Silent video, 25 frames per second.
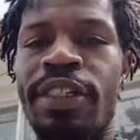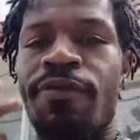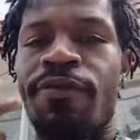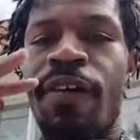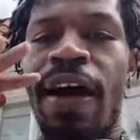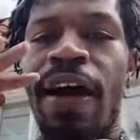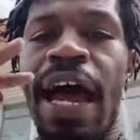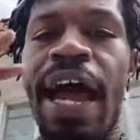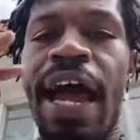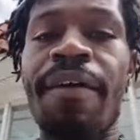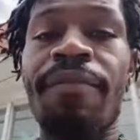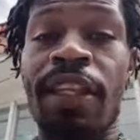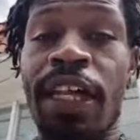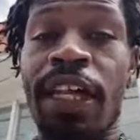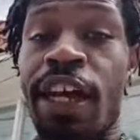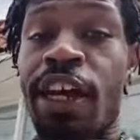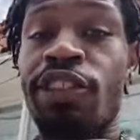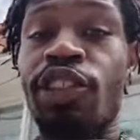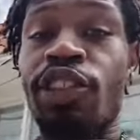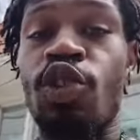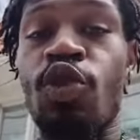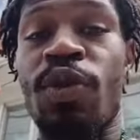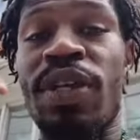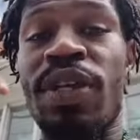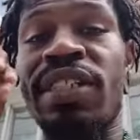It's five
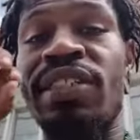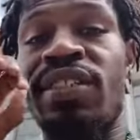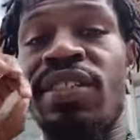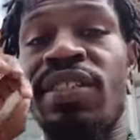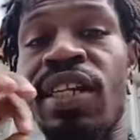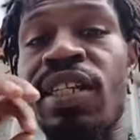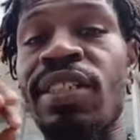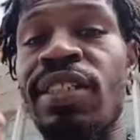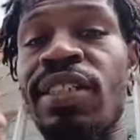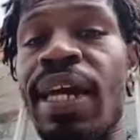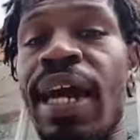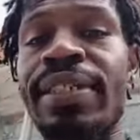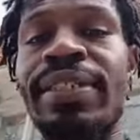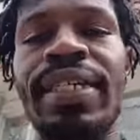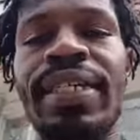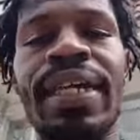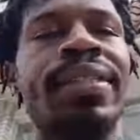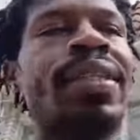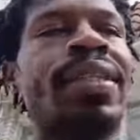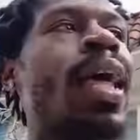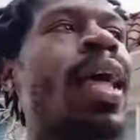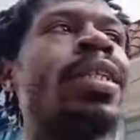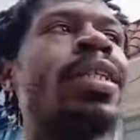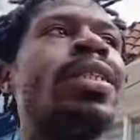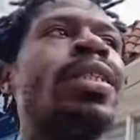layers to it. It's CGI
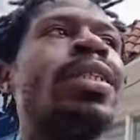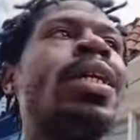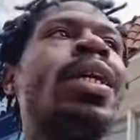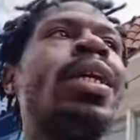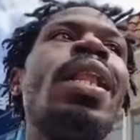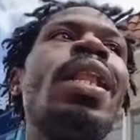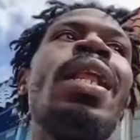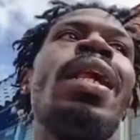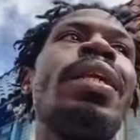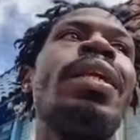technology.